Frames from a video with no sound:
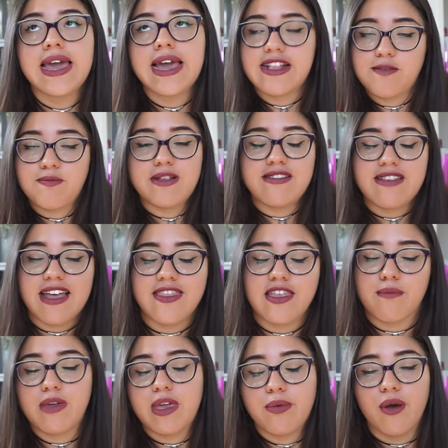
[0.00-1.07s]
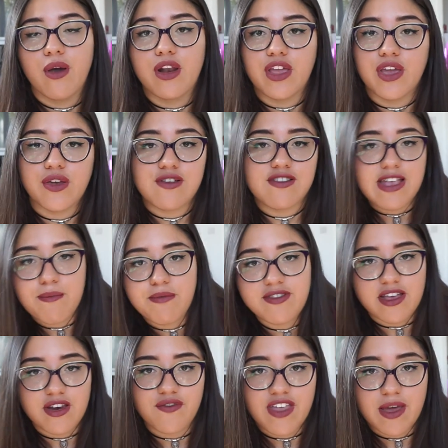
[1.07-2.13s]
it's been said that people only use ten
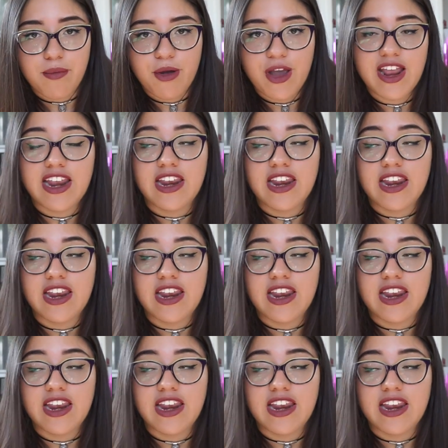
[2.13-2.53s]
percent of their brain,